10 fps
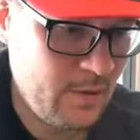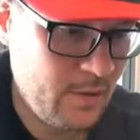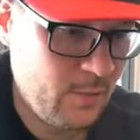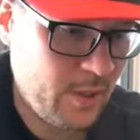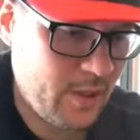
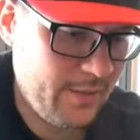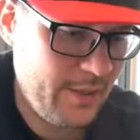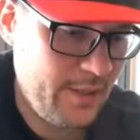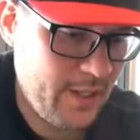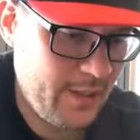We
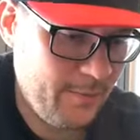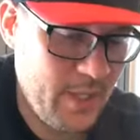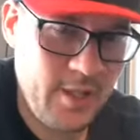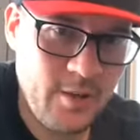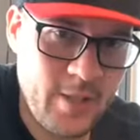covered the
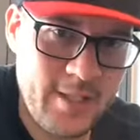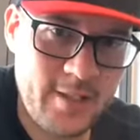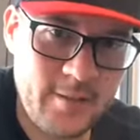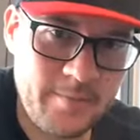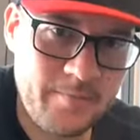
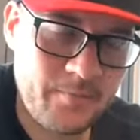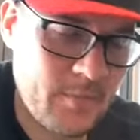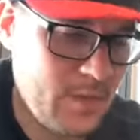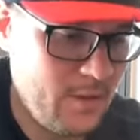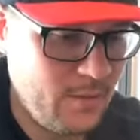EOS.
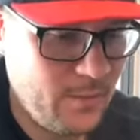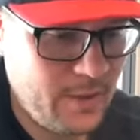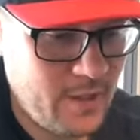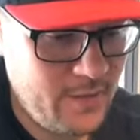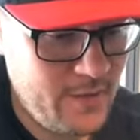We
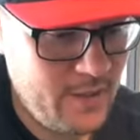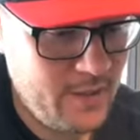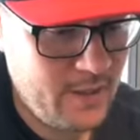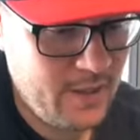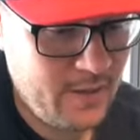covered
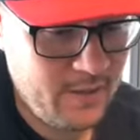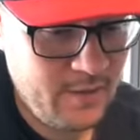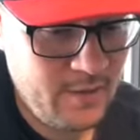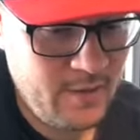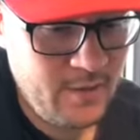
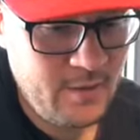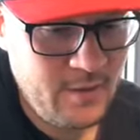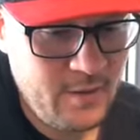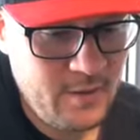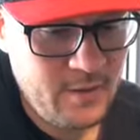
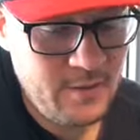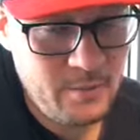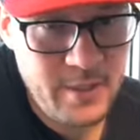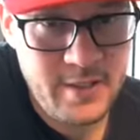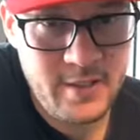the
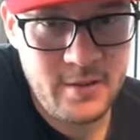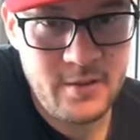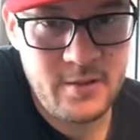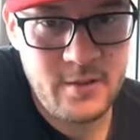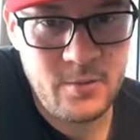
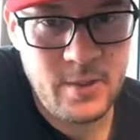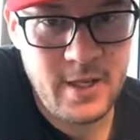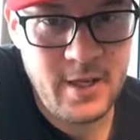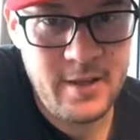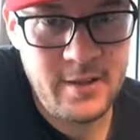reasons why
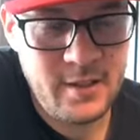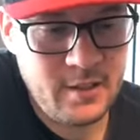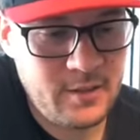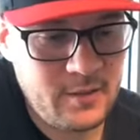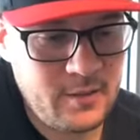I
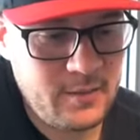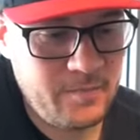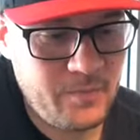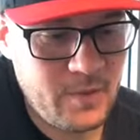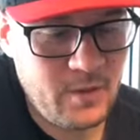think
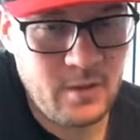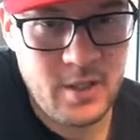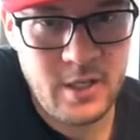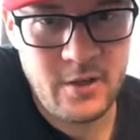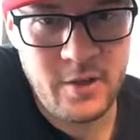
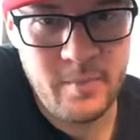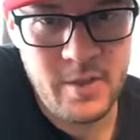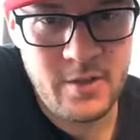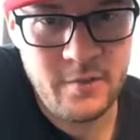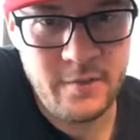Ongaro can be
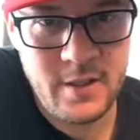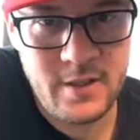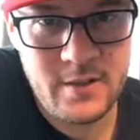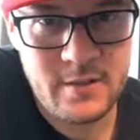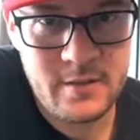so fast.